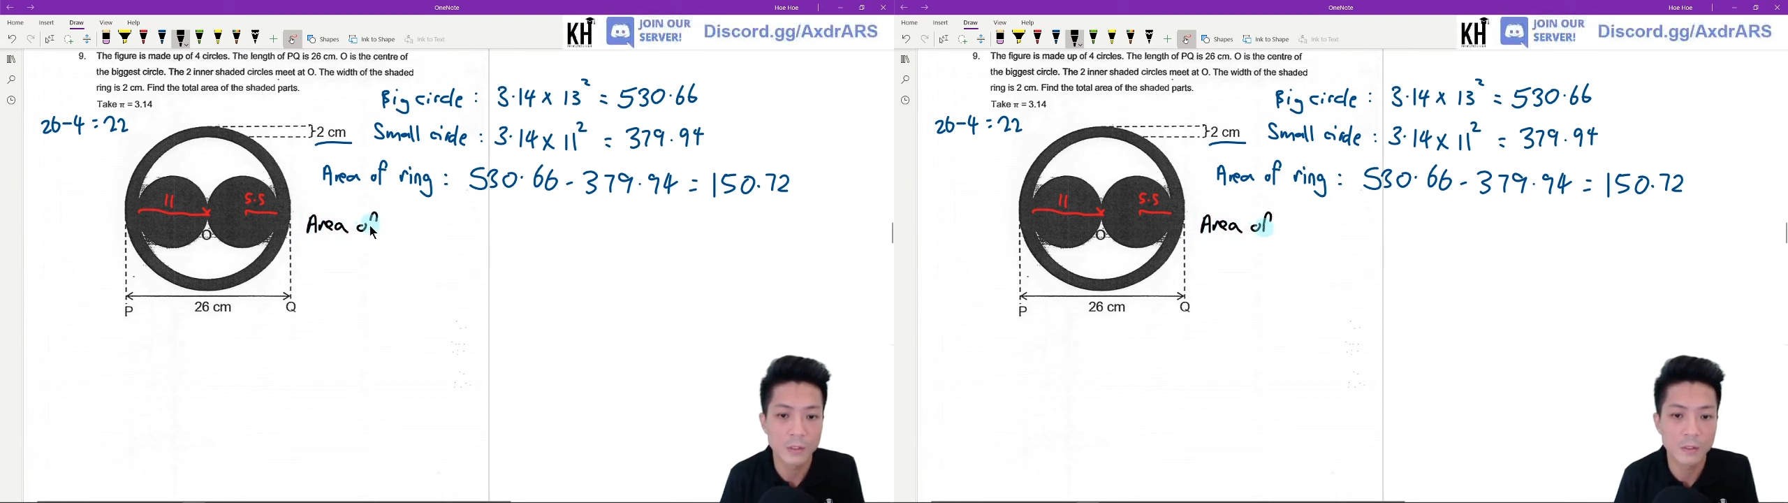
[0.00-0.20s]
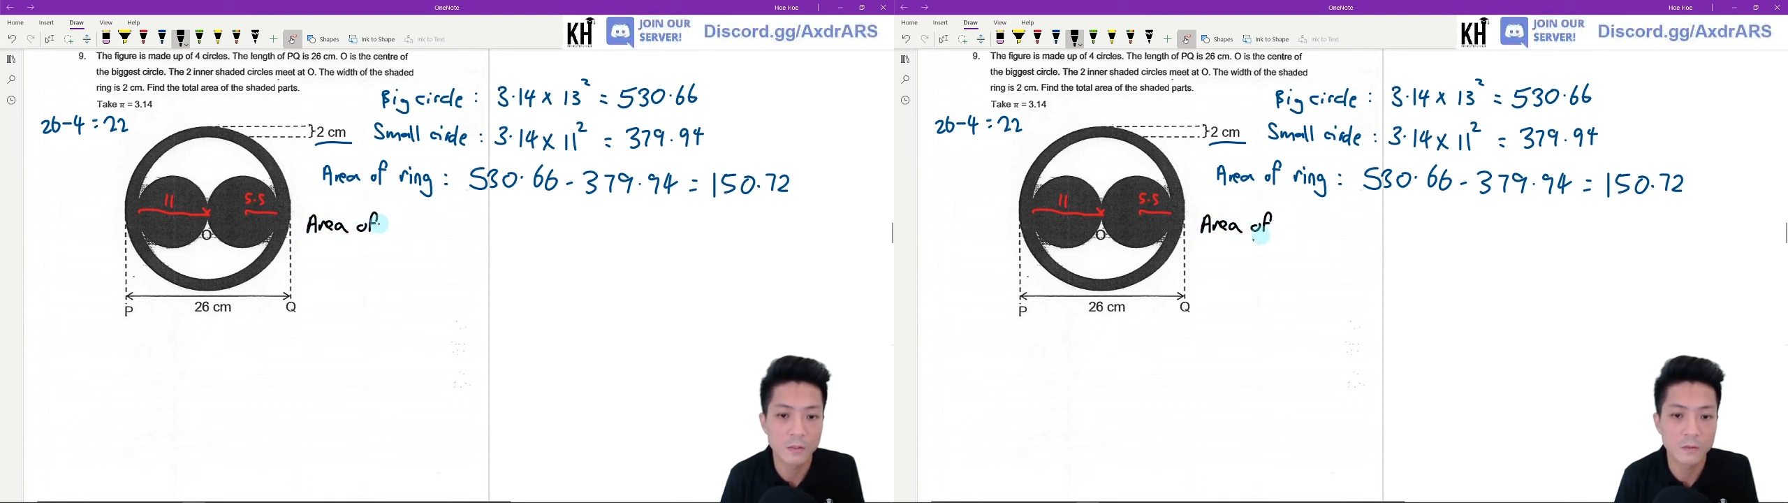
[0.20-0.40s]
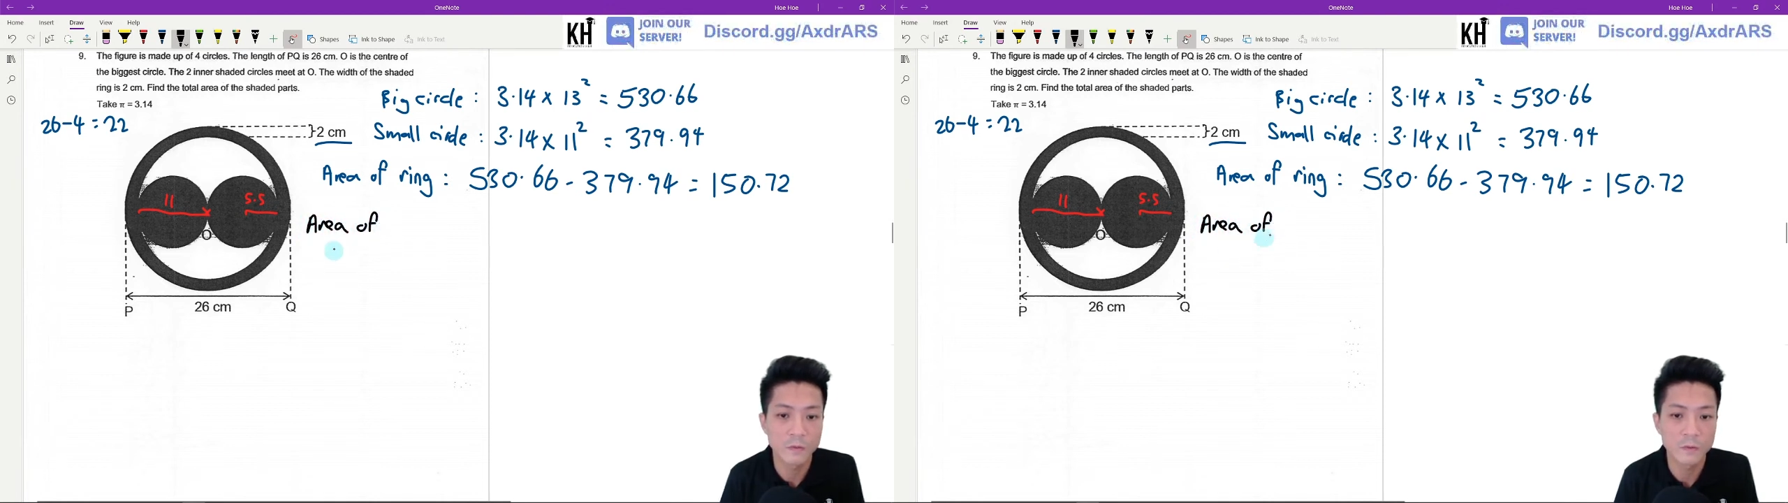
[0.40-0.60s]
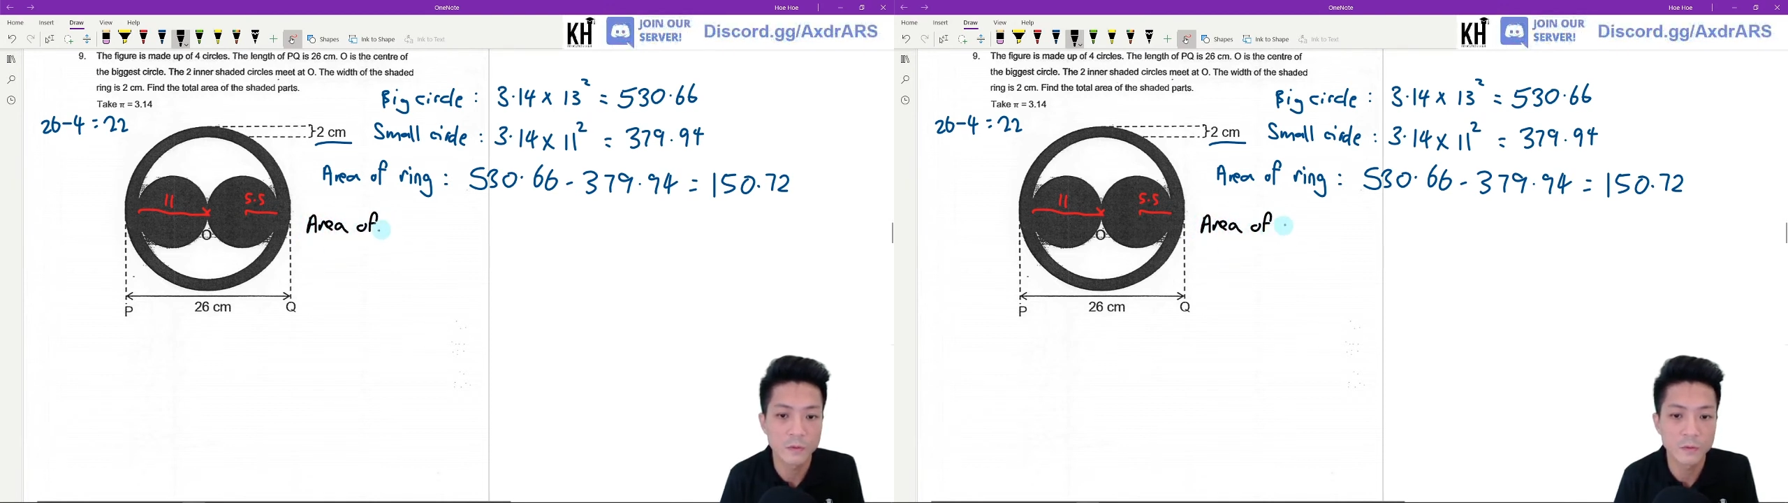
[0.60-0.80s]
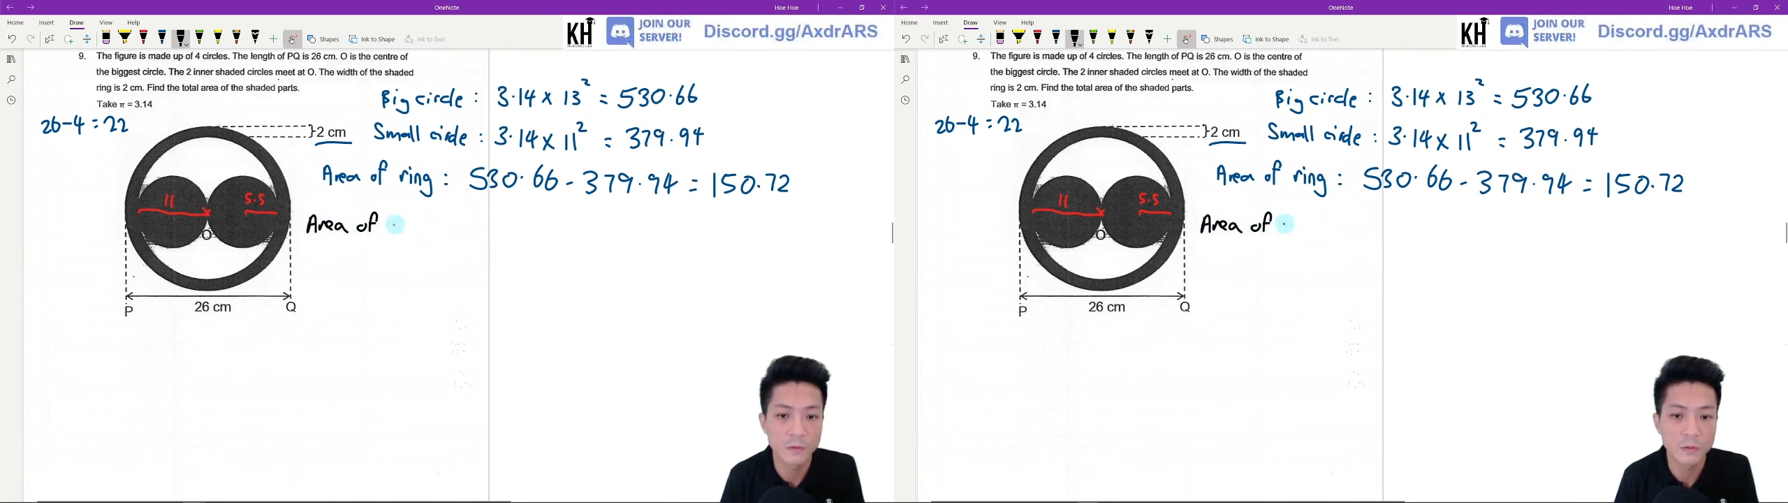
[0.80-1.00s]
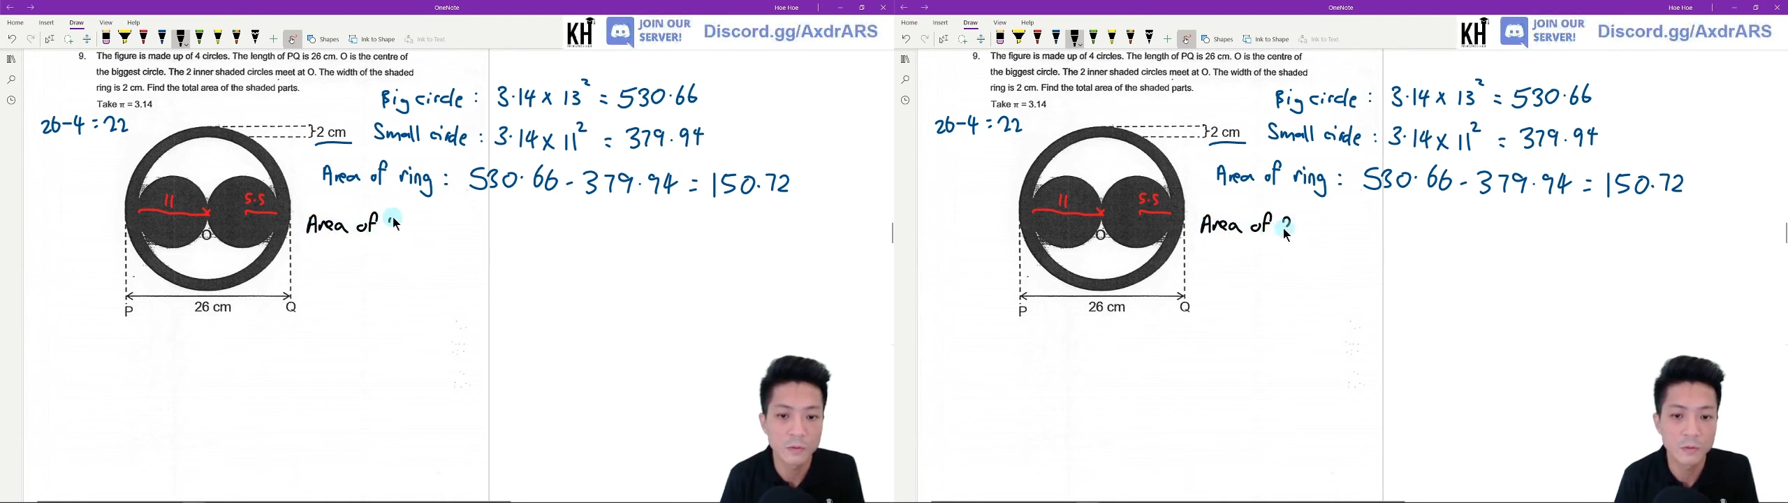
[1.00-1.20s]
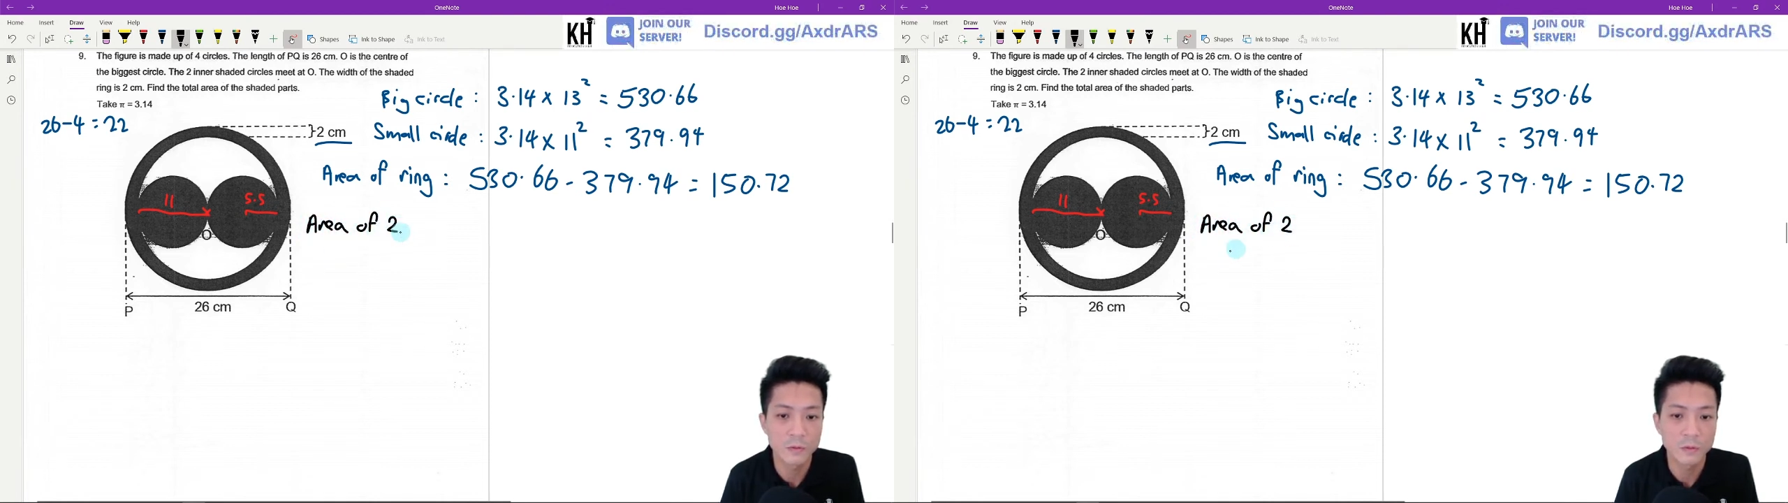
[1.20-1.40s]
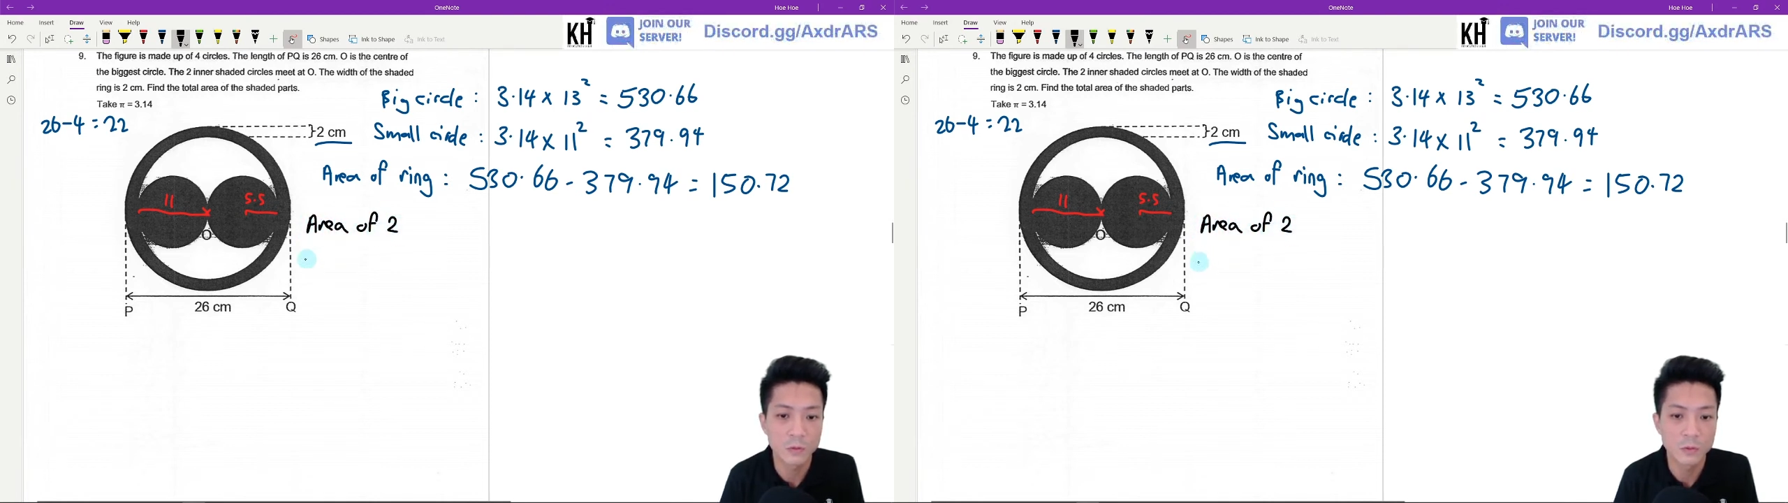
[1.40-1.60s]
of
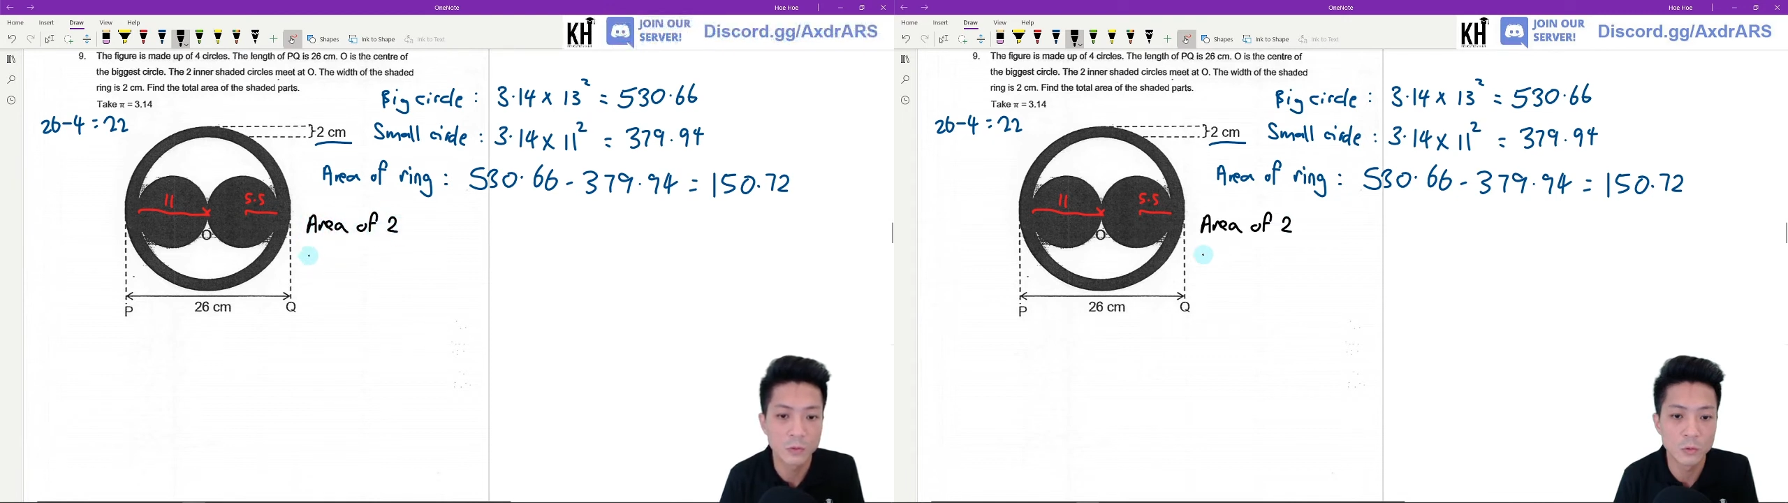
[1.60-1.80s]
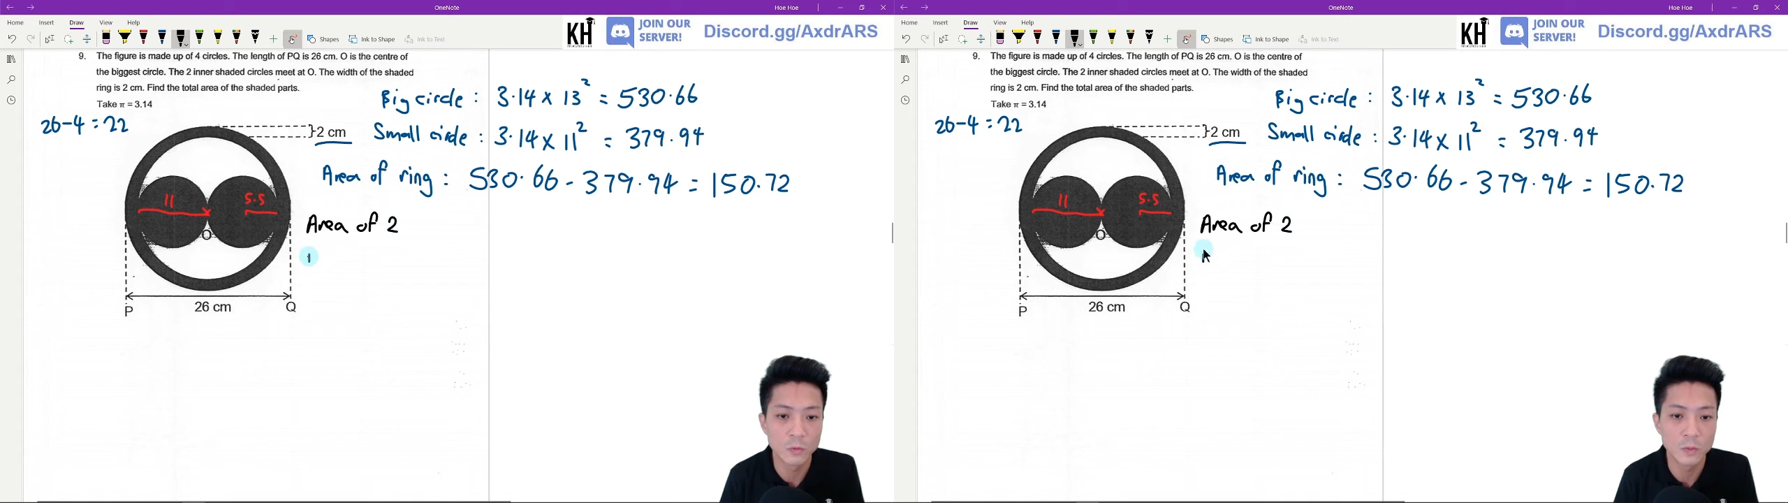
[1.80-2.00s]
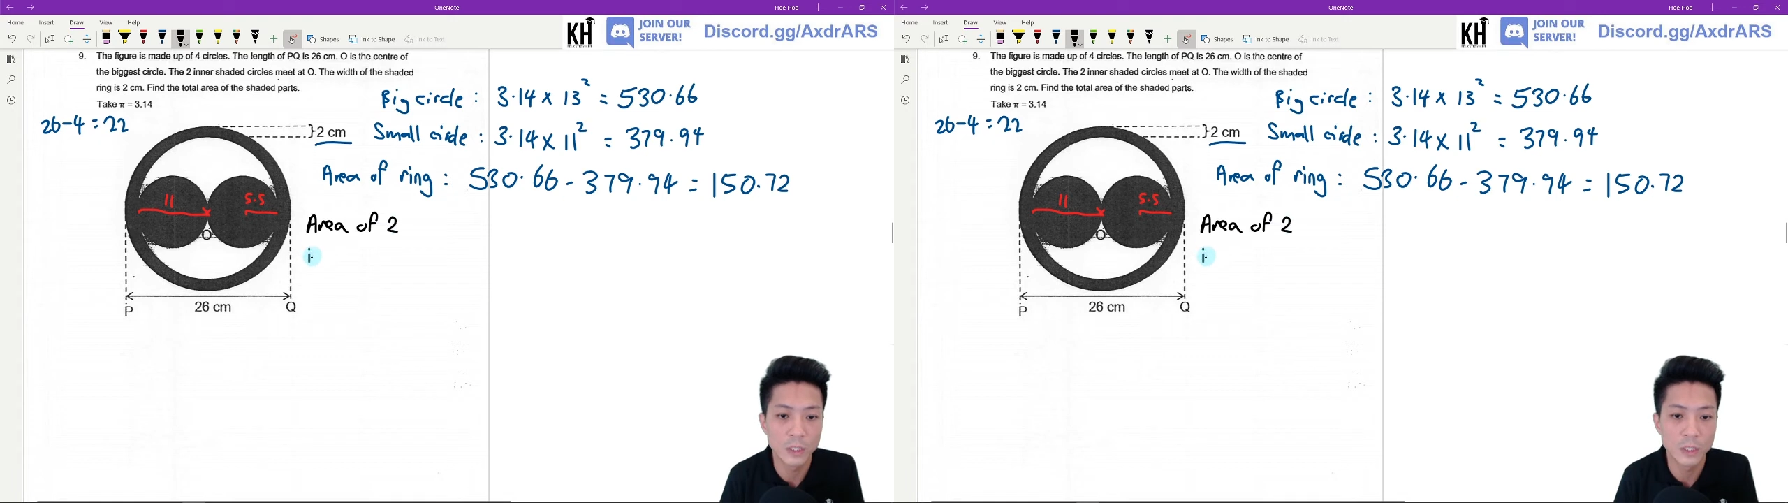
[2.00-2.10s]
two